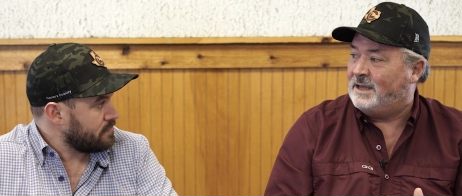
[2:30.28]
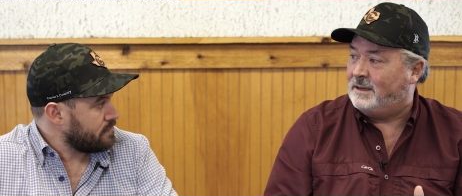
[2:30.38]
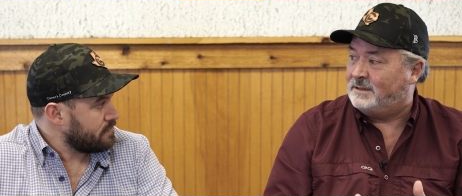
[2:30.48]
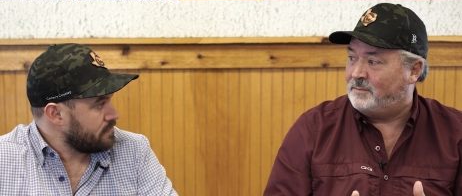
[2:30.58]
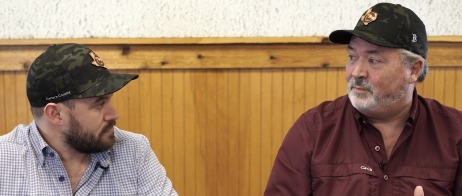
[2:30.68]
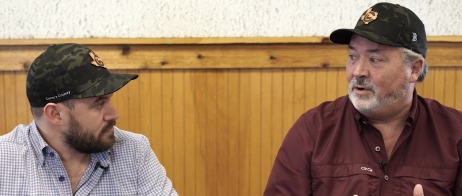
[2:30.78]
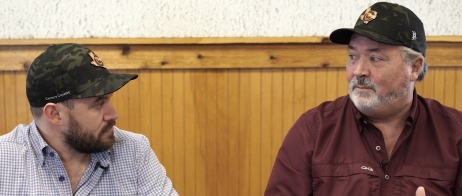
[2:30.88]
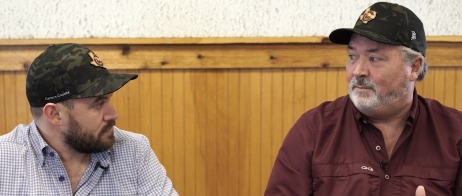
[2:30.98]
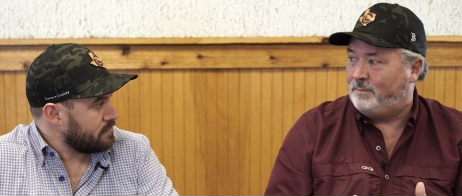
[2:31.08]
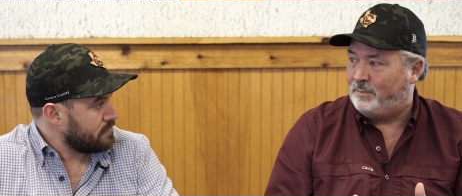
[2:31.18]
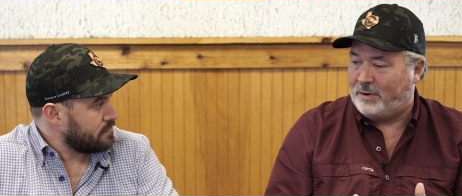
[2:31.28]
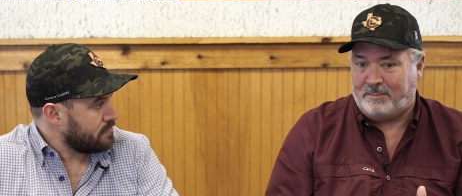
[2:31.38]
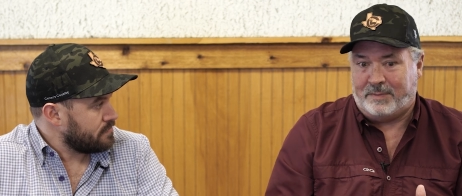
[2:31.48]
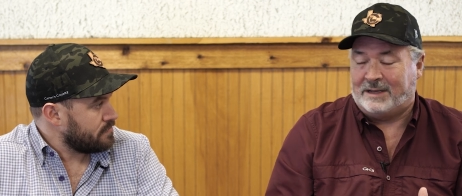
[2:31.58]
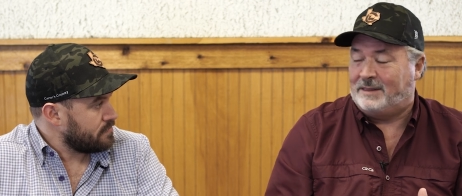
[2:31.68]
Speaker 1: gun is a pretty
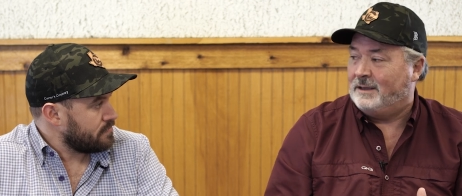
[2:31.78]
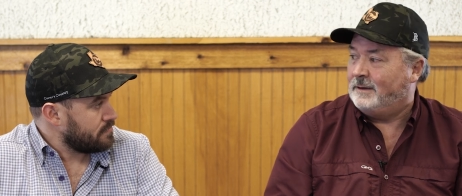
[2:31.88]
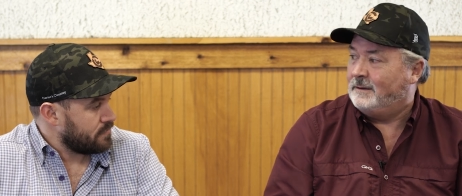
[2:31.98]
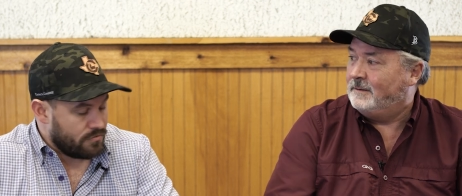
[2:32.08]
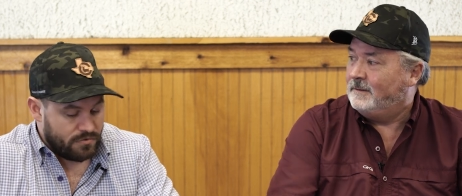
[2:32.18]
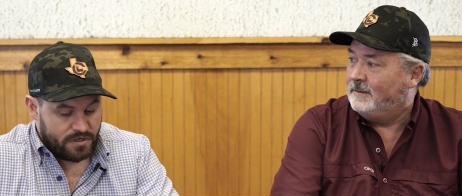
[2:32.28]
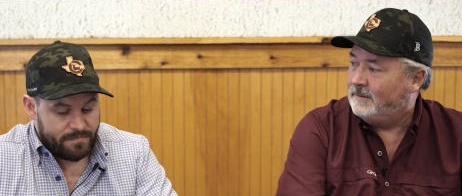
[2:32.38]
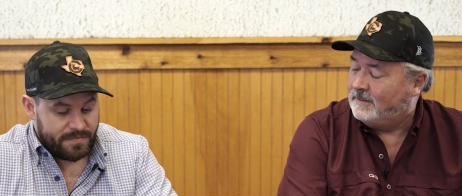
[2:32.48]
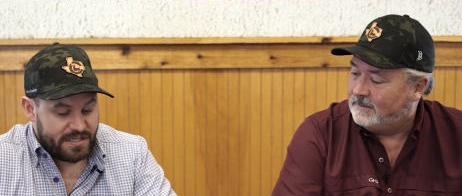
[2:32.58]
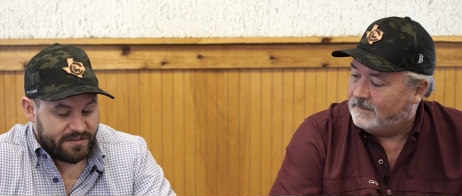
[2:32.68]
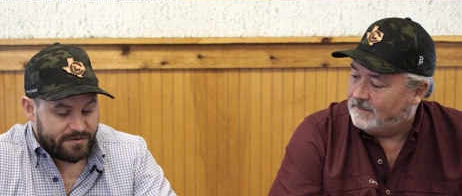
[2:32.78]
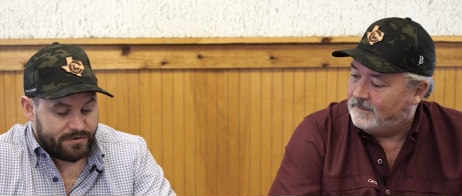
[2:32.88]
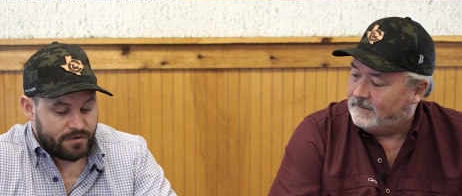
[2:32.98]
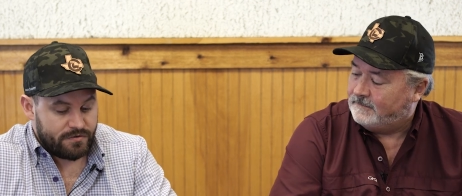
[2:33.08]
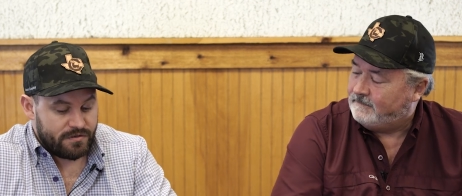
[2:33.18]
pretty big thing.
Speaker 2: Well, I mean, even
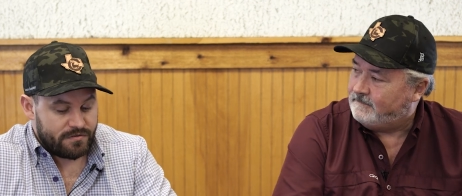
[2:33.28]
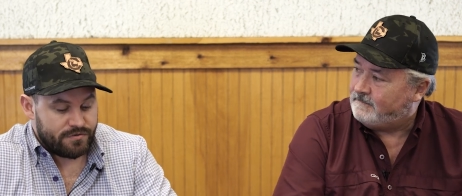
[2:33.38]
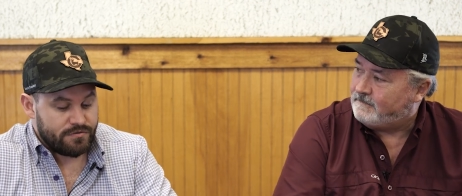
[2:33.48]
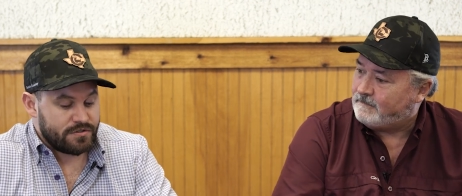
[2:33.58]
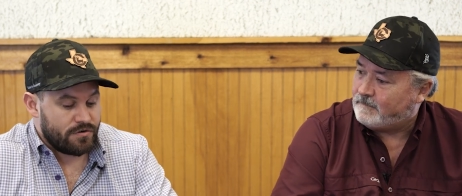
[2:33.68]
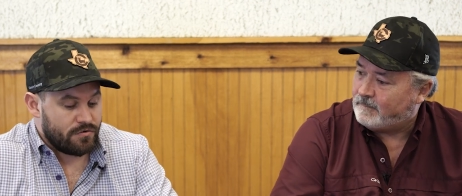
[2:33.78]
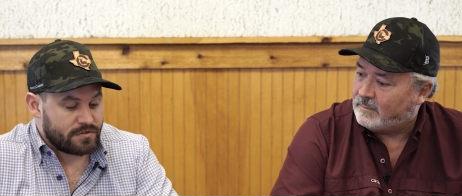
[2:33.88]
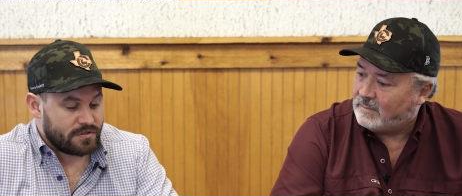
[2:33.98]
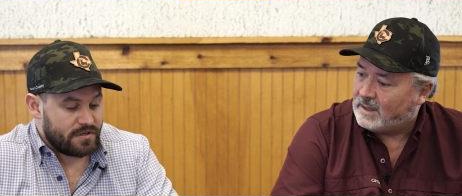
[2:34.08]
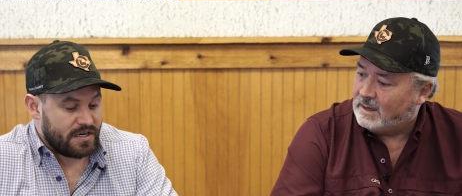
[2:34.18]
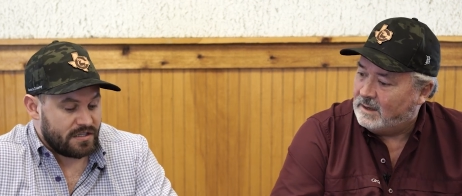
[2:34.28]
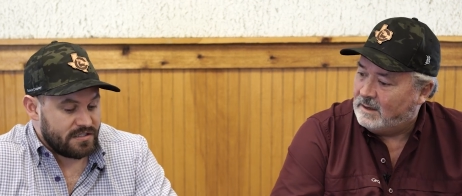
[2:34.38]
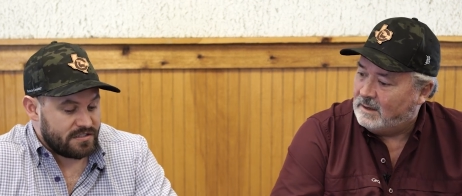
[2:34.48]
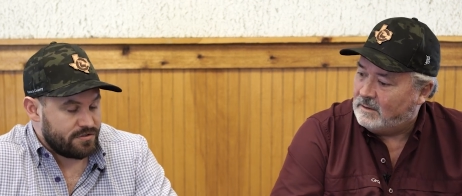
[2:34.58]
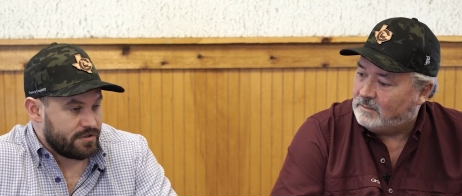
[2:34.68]
if you don't use the holster, at
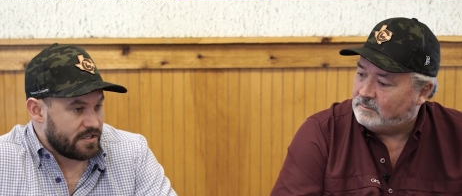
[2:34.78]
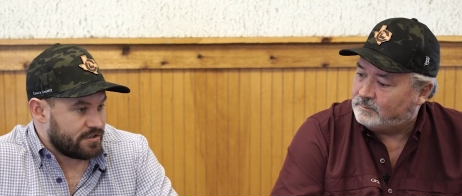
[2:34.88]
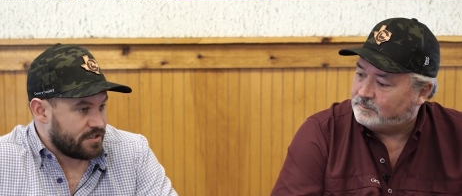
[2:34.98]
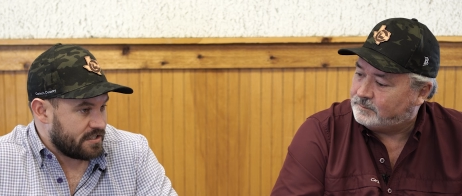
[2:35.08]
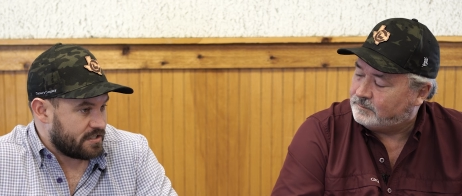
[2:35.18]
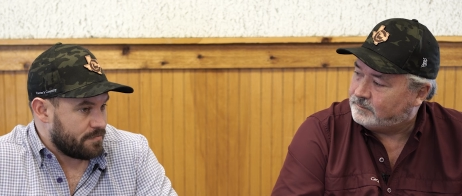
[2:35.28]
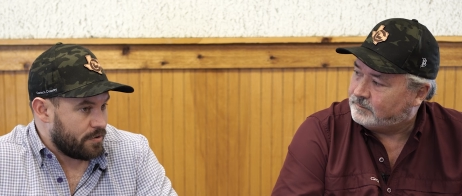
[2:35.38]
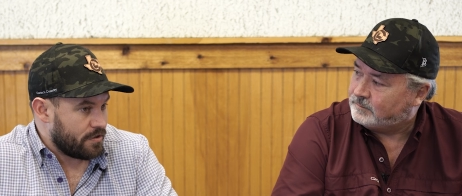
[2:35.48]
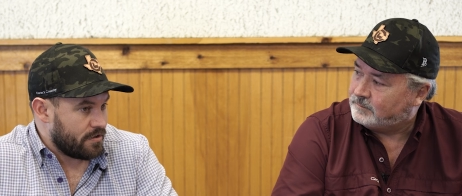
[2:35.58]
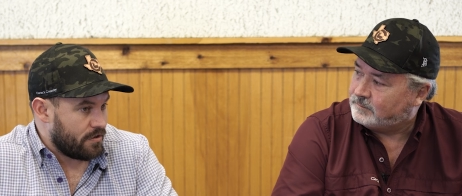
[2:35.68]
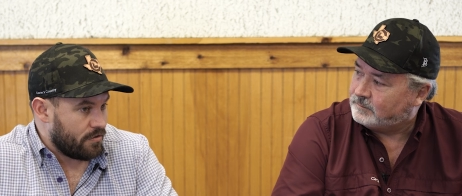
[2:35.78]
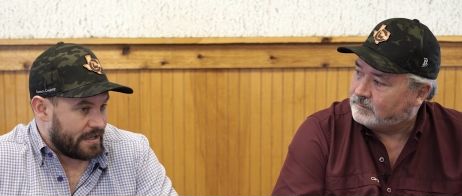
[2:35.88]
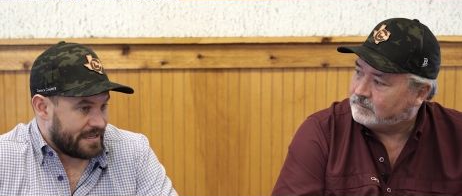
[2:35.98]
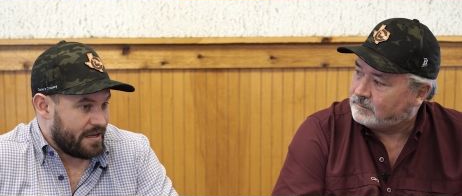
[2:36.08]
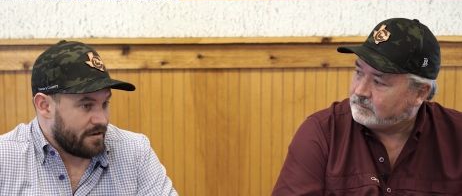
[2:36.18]
least you get a chance to put oh,
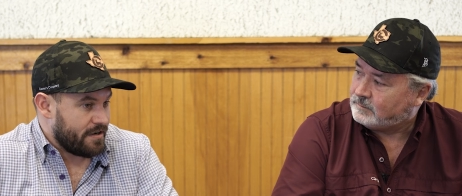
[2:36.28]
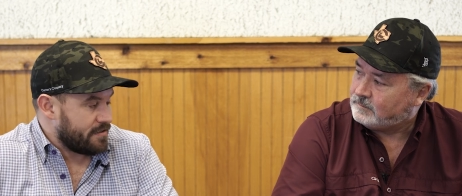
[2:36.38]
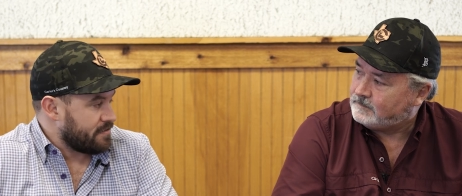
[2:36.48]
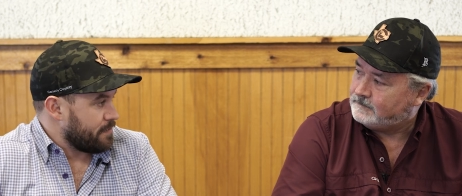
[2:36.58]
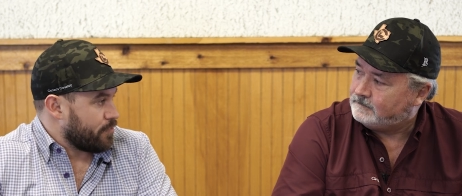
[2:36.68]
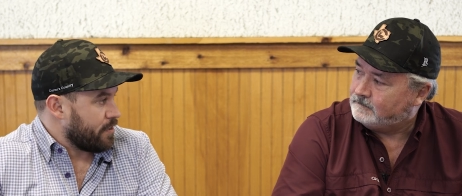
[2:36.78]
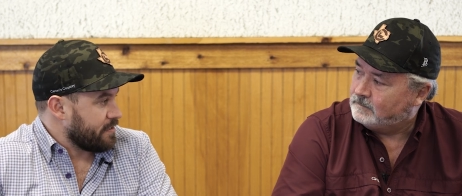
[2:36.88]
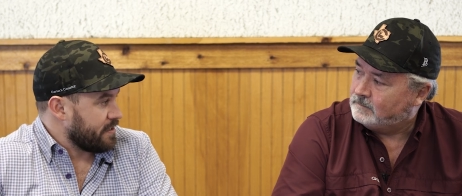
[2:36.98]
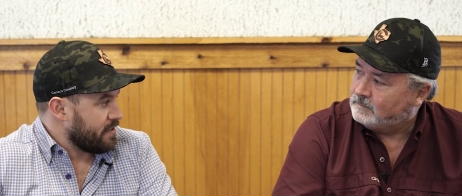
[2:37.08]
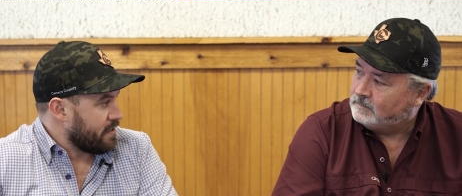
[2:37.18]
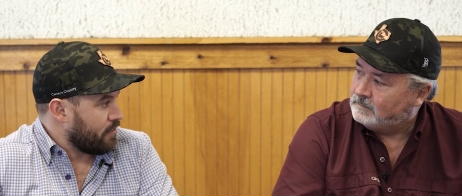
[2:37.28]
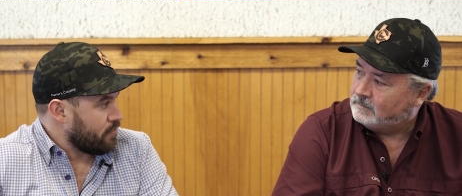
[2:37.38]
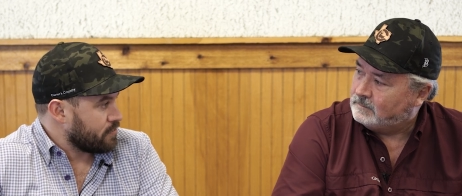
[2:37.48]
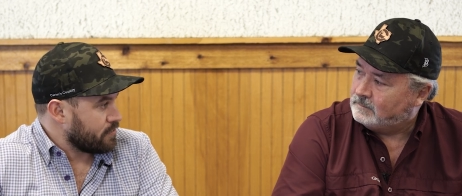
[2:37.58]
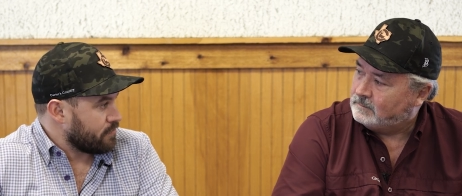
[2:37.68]
like carry temporarily a
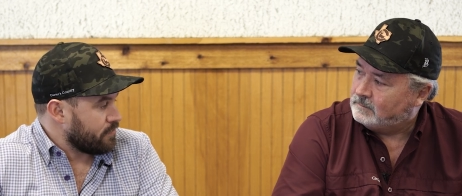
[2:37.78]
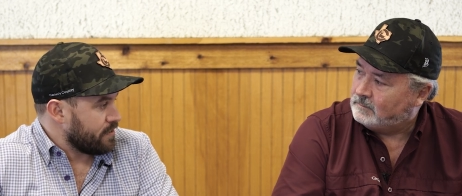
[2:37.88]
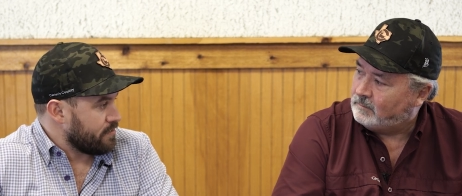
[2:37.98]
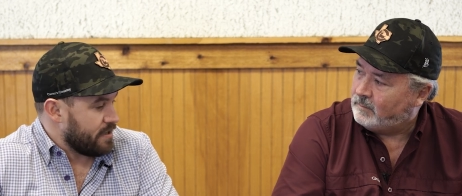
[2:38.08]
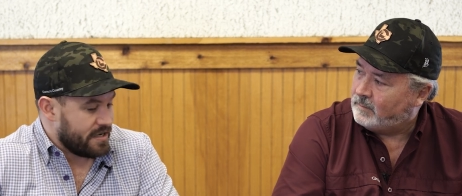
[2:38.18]
holster with you,